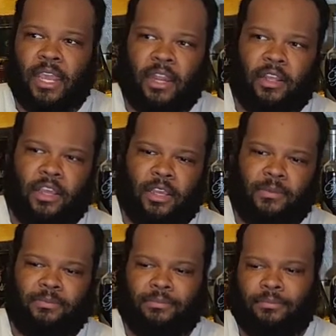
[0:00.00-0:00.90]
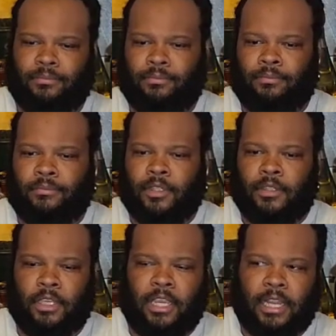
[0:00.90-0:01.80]
that
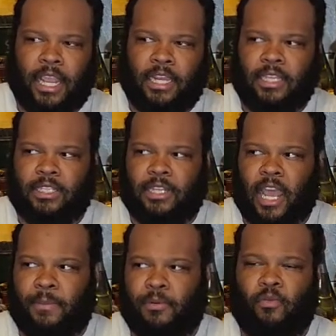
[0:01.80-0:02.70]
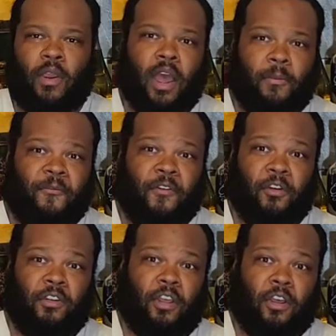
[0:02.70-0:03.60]
the Canadian sniper Rob
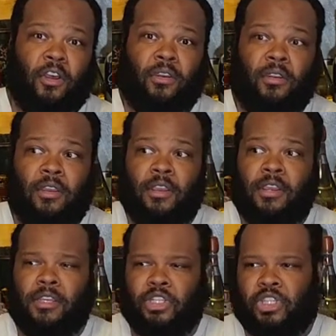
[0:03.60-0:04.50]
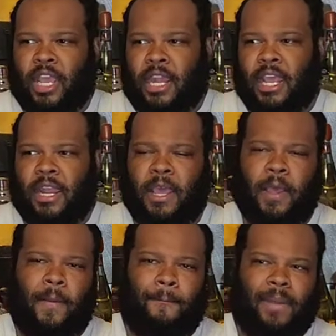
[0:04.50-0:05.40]
Furlong shot at
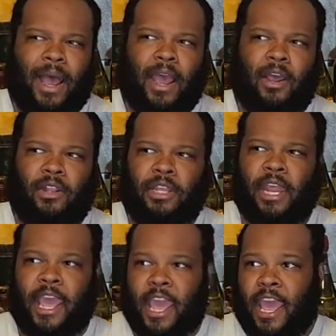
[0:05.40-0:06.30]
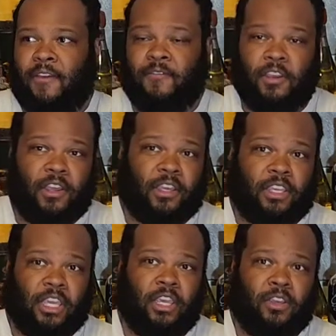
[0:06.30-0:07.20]
a mile and a half
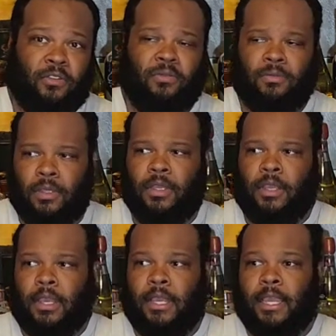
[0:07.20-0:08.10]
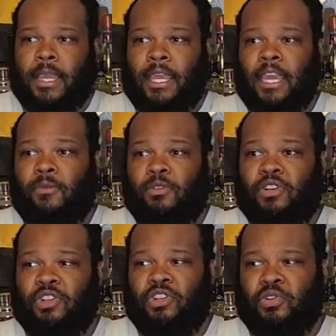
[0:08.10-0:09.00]
kill. He
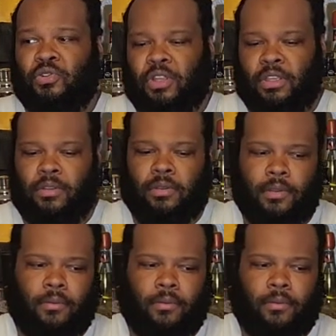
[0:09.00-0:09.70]
was shooting.